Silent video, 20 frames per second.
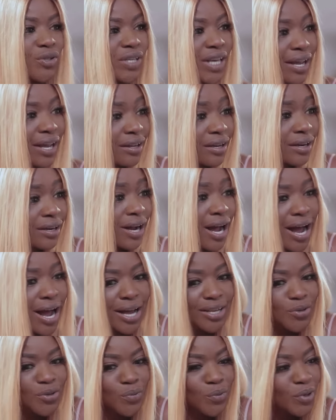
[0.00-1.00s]
together
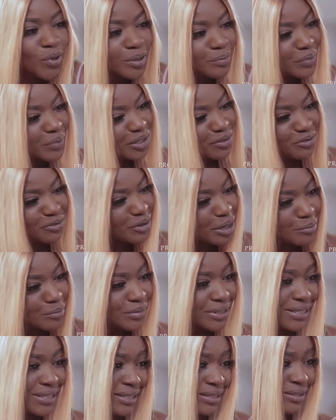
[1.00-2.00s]
as one big
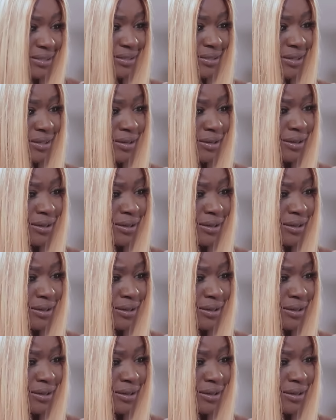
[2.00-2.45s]
family.